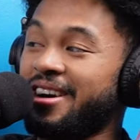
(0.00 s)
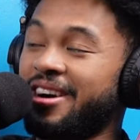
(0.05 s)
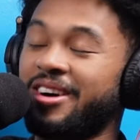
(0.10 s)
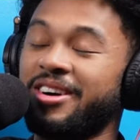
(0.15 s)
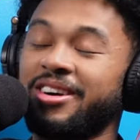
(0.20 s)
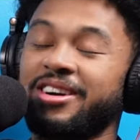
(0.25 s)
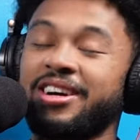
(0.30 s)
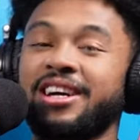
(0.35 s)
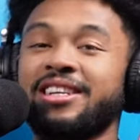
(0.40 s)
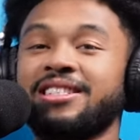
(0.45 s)
So.
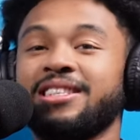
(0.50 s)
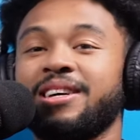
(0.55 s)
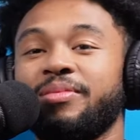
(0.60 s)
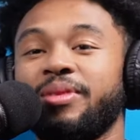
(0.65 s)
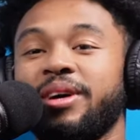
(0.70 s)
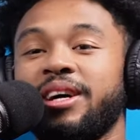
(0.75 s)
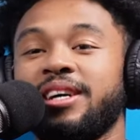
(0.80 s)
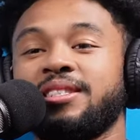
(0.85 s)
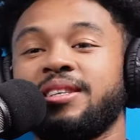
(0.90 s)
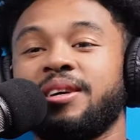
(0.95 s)
Okay, that's not
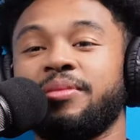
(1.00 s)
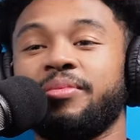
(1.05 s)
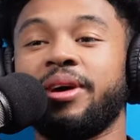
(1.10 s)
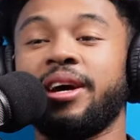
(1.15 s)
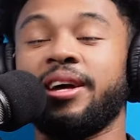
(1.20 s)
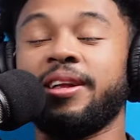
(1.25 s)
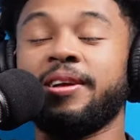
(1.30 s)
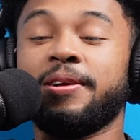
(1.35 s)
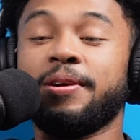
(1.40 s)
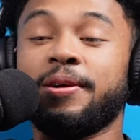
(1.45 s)
bad. That's not
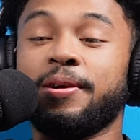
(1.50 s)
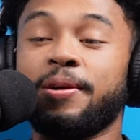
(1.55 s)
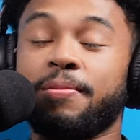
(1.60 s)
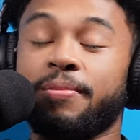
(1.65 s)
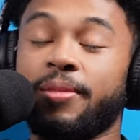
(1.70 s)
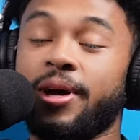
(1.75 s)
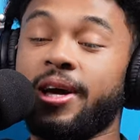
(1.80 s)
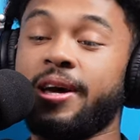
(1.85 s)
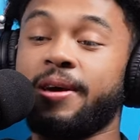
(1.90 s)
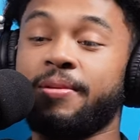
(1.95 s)
bad.
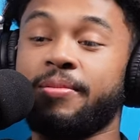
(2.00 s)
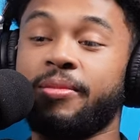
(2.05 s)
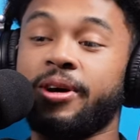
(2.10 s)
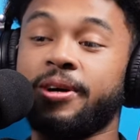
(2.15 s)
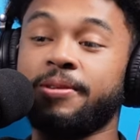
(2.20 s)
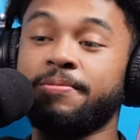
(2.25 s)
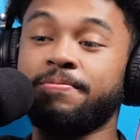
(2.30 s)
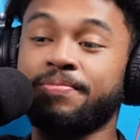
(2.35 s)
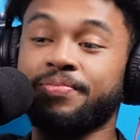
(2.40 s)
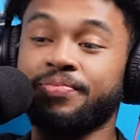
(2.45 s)
But hey,
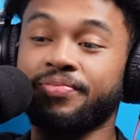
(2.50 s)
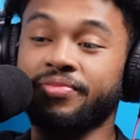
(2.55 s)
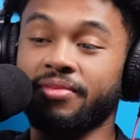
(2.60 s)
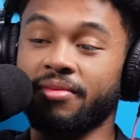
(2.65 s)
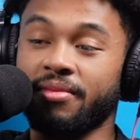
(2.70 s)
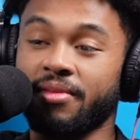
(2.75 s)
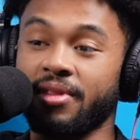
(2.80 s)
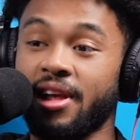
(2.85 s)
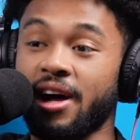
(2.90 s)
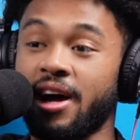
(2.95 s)
bro.
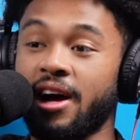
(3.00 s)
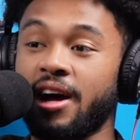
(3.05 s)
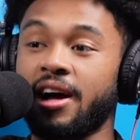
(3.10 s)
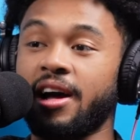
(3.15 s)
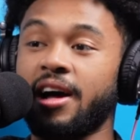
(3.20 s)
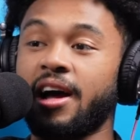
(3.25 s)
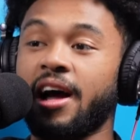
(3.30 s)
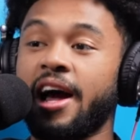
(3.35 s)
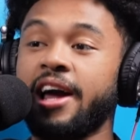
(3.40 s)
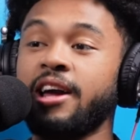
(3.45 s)
Nah, yeah.
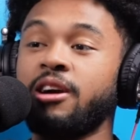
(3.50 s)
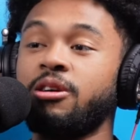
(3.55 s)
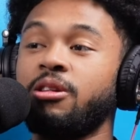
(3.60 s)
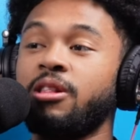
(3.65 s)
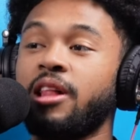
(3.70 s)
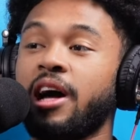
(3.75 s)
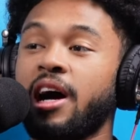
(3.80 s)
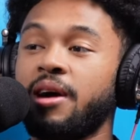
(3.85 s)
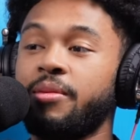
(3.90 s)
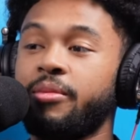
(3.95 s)
I ain't going to
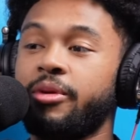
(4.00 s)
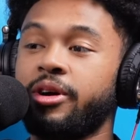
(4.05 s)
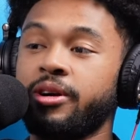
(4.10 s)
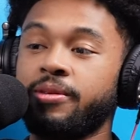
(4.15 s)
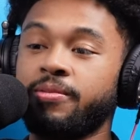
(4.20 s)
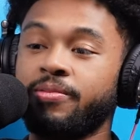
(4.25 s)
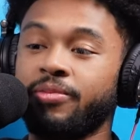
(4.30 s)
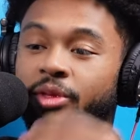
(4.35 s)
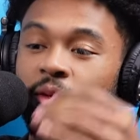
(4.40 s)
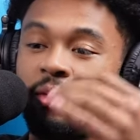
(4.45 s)
lie,
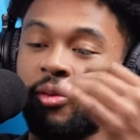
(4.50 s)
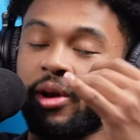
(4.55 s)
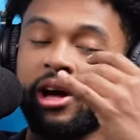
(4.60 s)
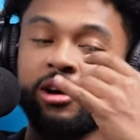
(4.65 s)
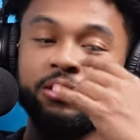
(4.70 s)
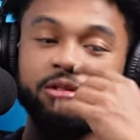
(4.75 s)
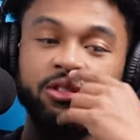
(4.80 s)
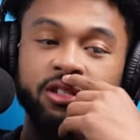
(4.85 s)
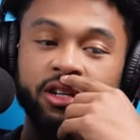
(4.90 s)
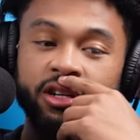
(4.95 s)
bro. When
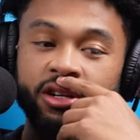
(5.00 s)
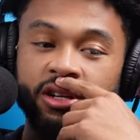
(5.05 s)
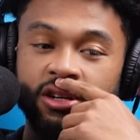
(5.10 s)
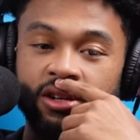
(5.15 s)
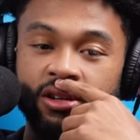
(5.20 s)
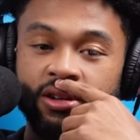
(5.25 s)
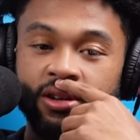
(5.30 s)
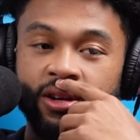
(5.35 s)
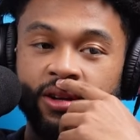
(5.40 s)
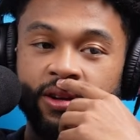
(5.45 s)
I was
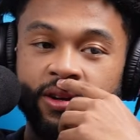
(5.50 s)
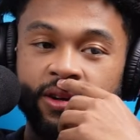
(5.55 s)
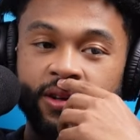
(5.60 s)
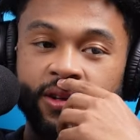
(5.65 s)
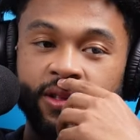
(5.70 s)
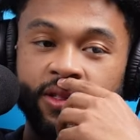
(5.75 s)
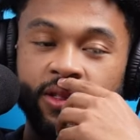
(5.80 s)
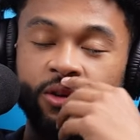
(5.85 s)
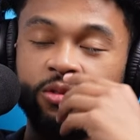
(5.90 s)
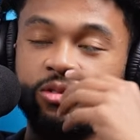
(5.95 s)
younger,
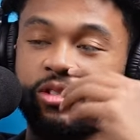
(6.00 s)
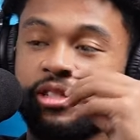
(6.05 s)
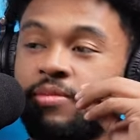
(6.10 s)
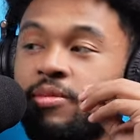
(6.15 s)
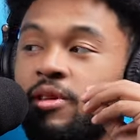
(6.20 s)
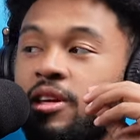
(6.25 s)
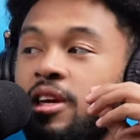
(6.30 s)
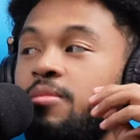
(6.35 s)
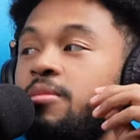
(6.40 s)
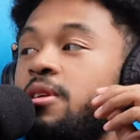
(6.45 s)
there was
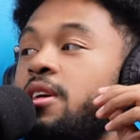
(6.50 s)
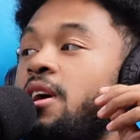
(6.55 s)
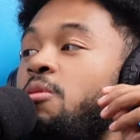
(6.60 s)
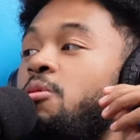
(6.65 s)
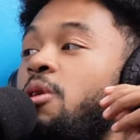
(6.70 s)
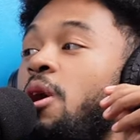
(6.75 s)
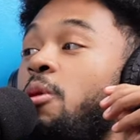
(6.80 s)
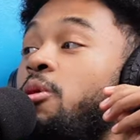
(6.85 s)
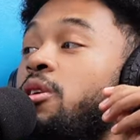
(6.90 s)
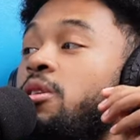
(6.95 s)
something in me. I,
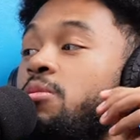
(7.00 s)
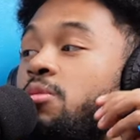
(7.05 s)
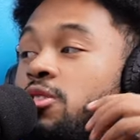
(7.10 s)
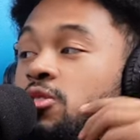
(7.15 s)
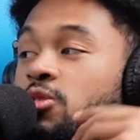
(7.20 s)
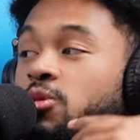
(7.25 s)
I wanted to be a